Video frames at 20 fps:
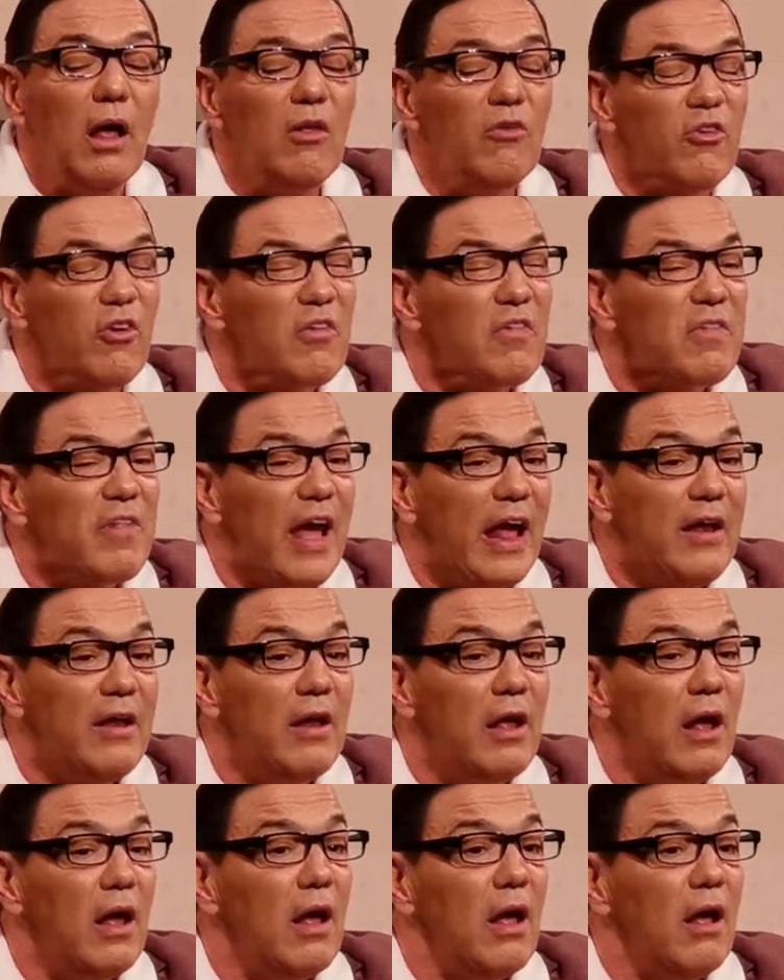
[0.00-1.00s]
Just
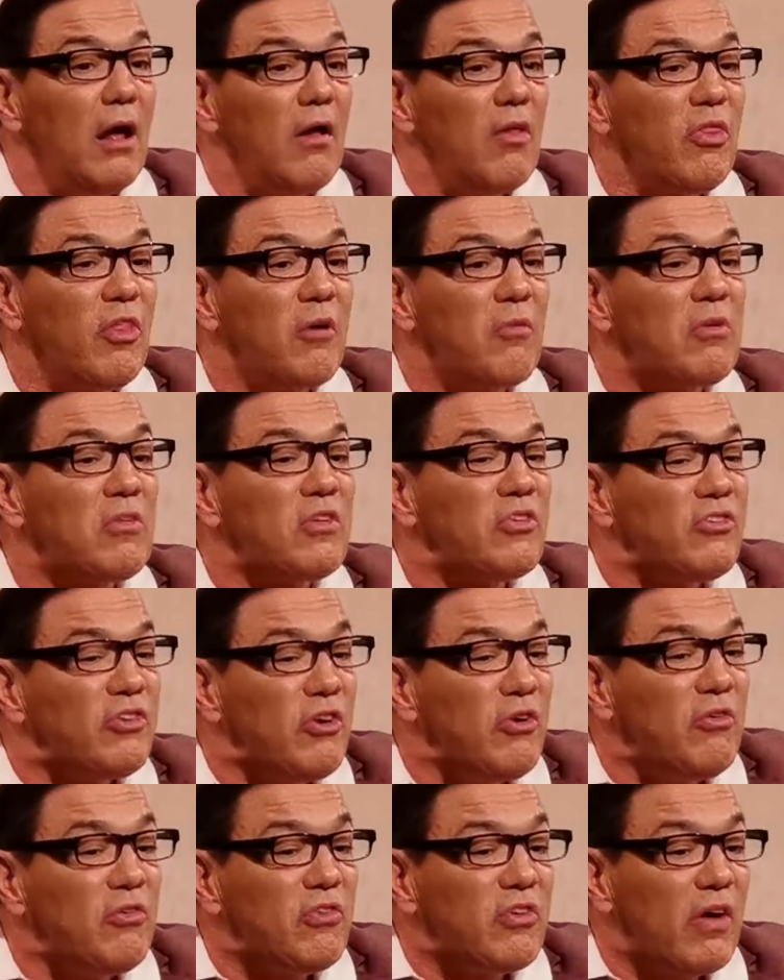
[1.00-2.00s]
then, there was a
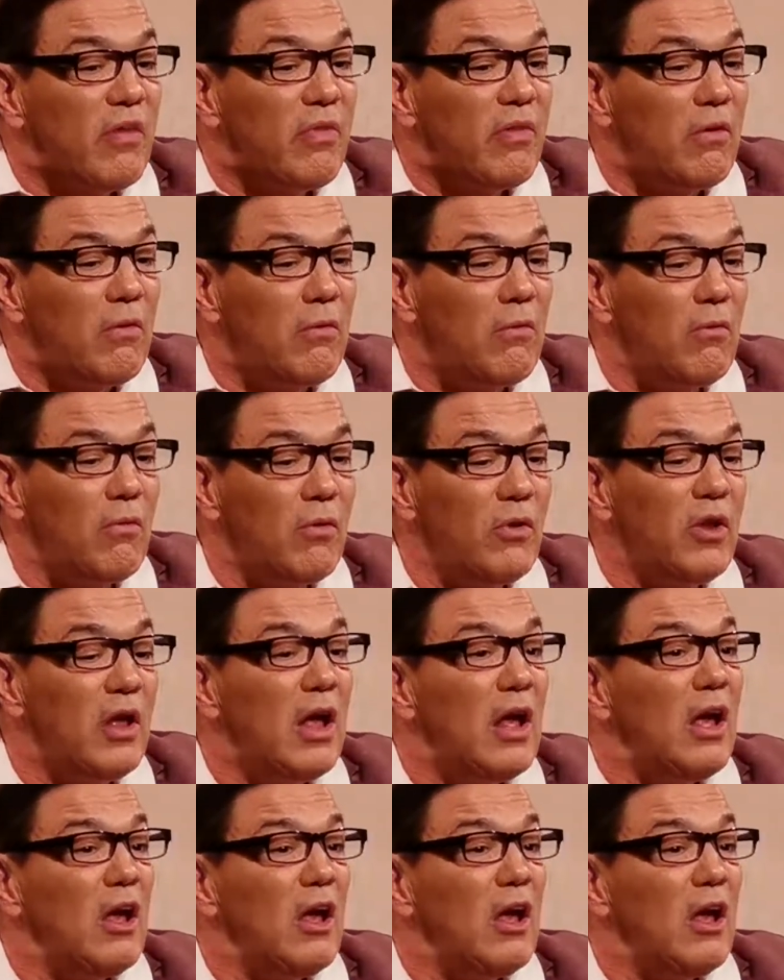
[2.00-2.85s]
toot on the horn.